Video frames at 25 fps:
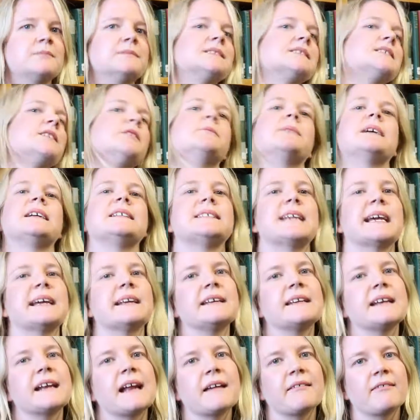So my
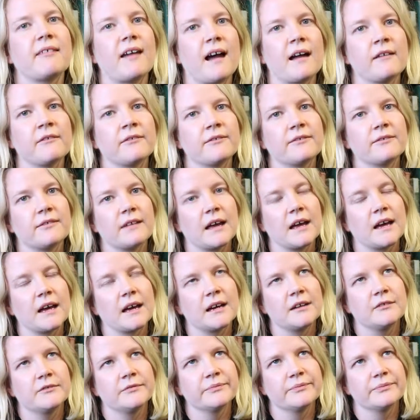day-to-day life,
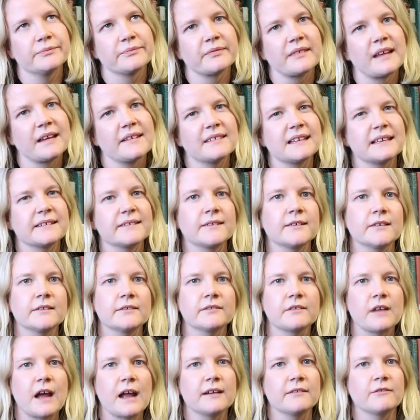there's sort
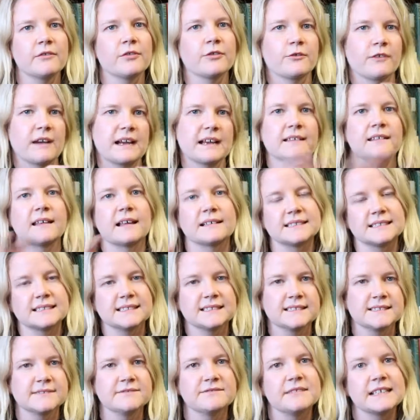of kind of three
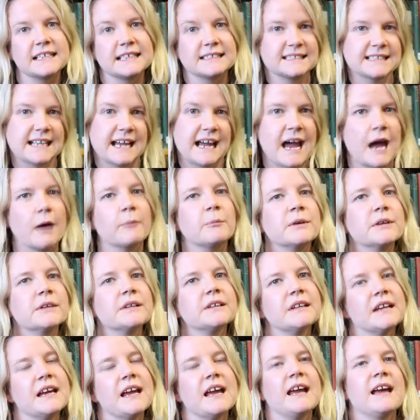clusters of things that
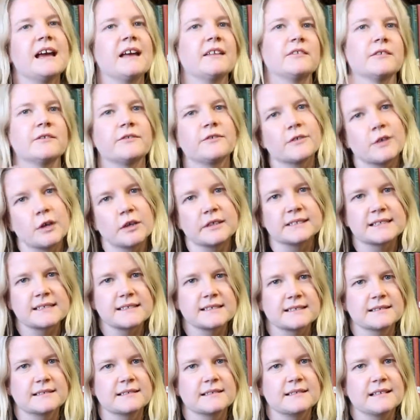happen. The first
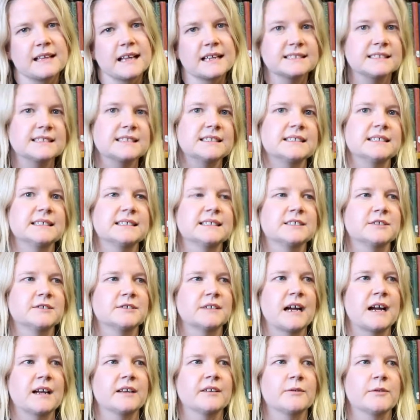cluster is
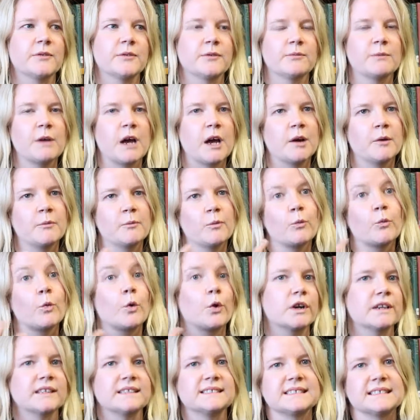around
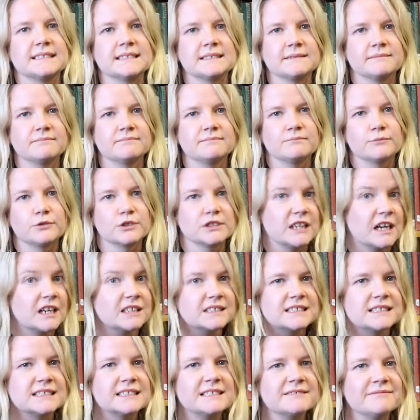what is in
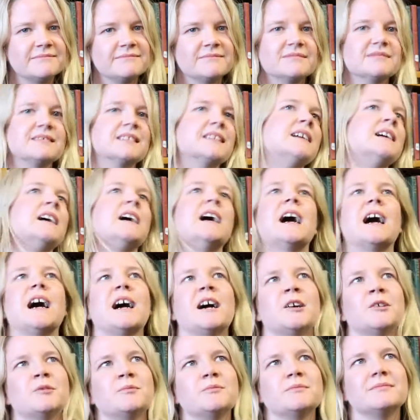production.
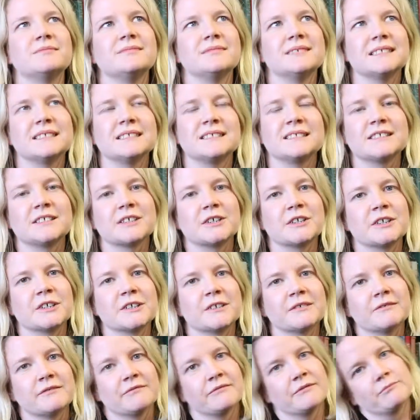And
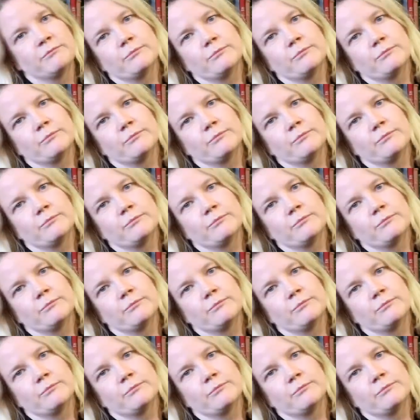so